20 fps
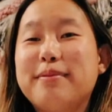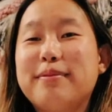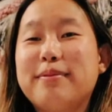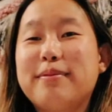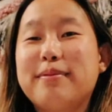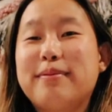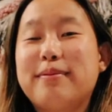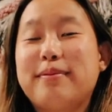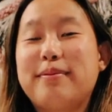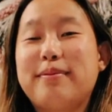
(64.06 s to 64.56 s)

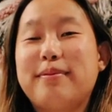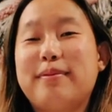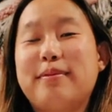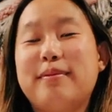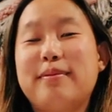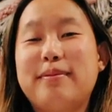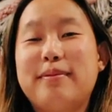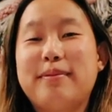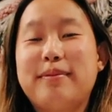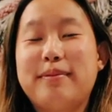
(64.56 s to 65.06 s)

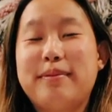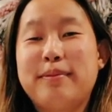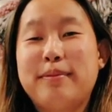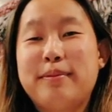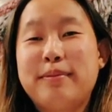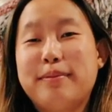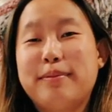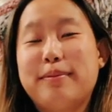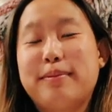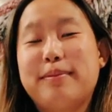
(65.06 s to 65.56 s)

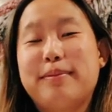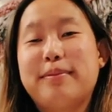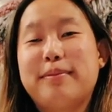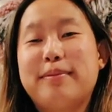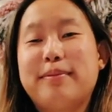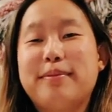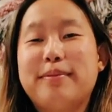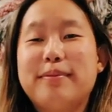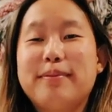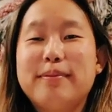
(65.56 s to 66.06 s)

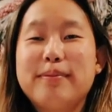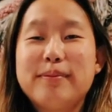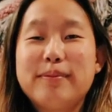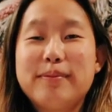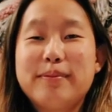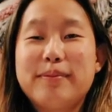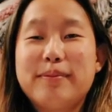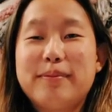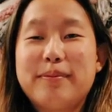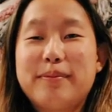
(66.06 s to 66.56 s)

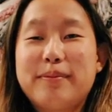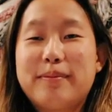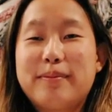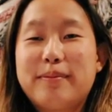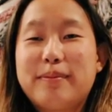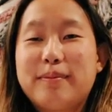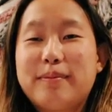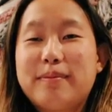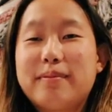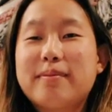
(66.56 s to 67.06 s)

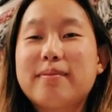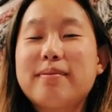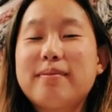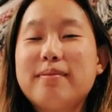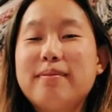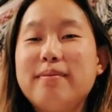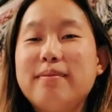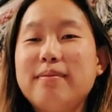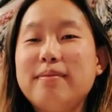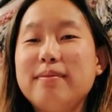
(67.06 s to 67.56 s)

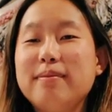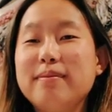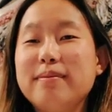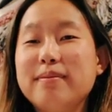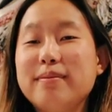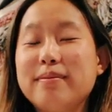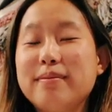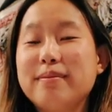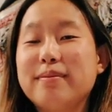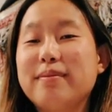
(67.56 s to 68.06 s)
No words are spoken by the person on screen.